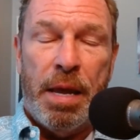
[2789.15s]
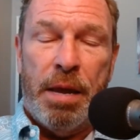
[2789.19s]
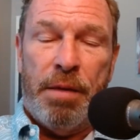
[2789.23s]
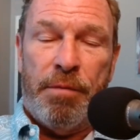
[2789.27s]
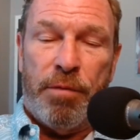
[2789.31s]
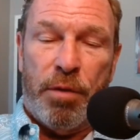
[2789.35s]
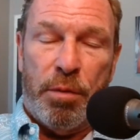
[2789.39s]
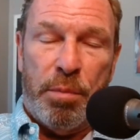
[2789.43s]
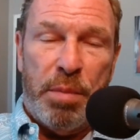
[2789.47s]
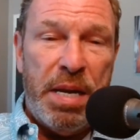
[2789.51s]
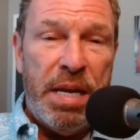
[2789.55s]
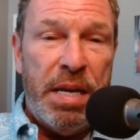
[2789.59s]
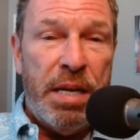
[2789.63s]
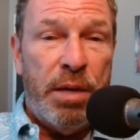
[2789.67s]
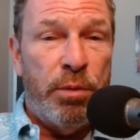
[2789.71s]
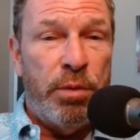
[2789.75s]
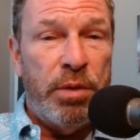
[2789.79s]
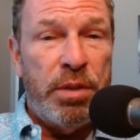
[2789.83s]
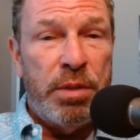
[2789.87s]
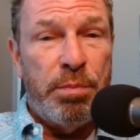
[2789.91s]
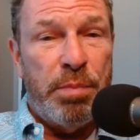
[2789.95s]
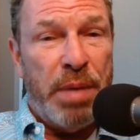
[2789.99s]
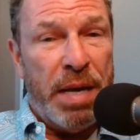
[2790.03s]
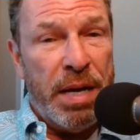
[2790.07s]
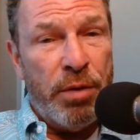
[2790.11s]
For me, it
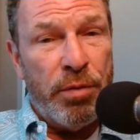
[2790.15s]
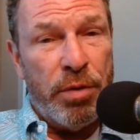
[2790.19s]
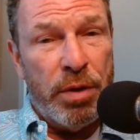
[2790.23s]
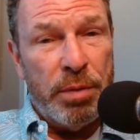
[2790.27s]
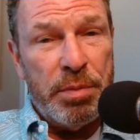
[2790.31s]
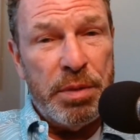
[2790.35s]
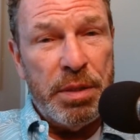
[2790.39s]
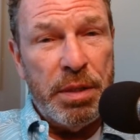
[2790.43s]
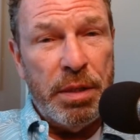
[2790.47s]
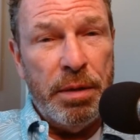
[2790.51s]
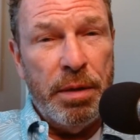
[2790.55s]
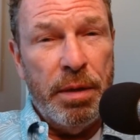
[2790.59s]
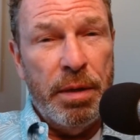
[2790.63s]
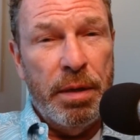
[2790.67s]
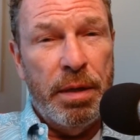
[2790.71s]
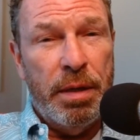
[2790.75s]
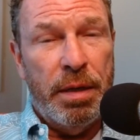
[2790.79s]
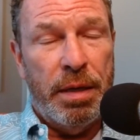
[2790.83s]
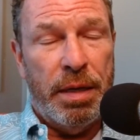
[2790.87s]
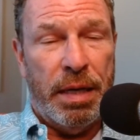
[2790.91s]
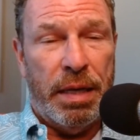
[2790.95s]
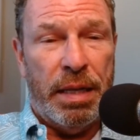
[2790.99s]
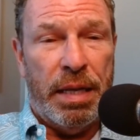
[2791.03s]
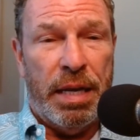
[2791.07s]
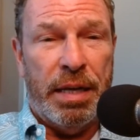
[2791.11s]
was bankruptcy.
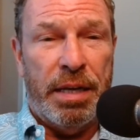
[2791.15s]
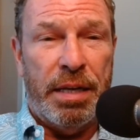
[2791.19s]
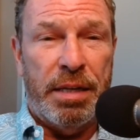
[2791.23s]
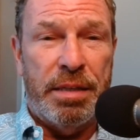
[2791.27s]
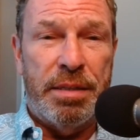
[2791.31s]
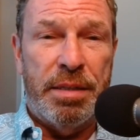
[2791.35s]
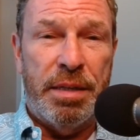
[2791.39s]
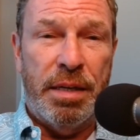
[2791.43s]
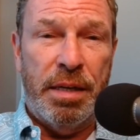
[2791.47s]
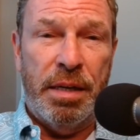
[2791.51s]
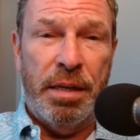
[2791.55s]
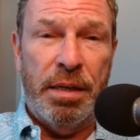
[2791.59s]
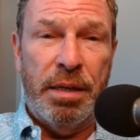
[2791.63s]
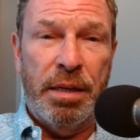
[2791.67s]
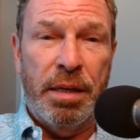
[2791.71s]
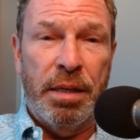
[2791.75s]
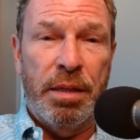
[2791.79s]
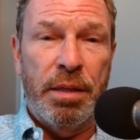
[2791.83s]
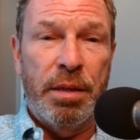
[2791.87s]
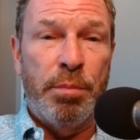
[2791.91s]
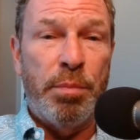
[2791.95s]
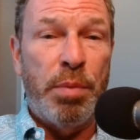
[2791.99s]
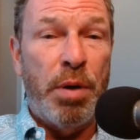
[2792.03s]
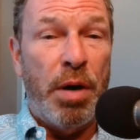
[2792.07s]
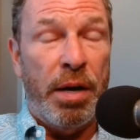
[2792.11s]
And like I said in
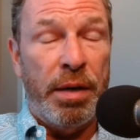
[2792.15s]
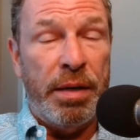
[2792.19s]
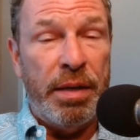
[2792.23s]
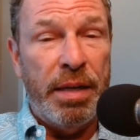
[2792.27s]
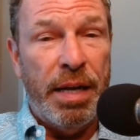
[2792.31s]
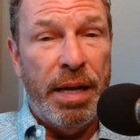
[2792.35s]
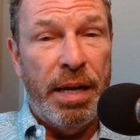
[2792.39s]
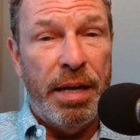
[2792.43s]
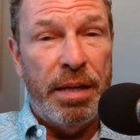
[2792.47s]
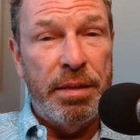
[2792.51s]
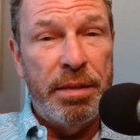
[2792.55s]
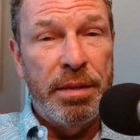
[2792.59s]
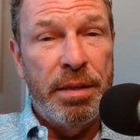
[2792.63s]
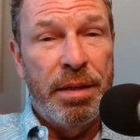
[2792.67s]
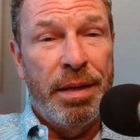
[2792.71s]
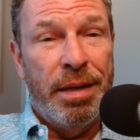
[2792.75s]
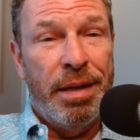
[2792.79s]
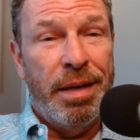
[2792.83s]
the podcast,